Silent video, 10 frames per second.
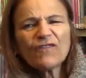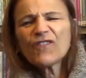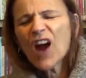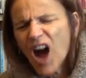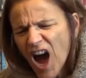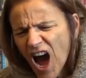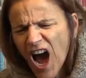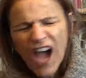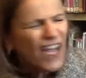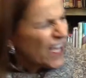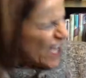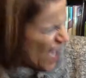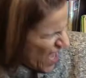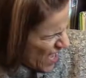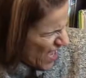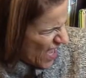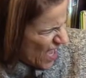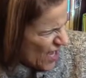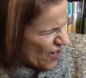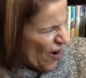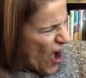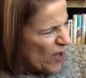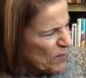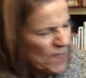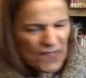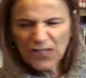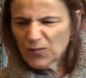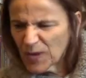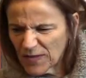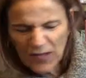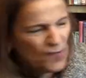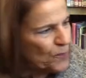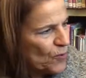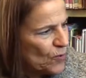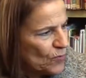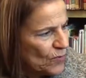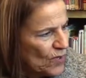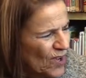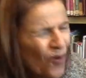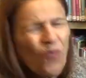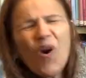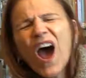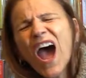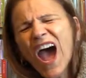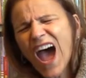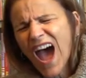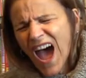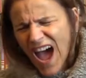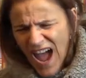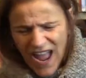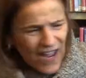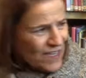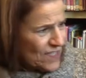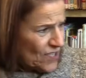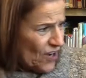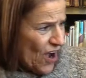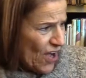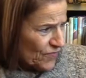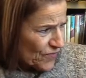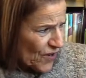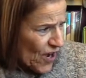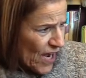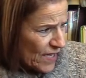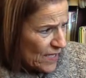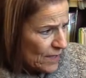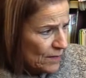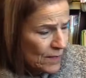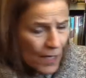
Froggy, called Mrs. Witherspoon. What? called Froggy.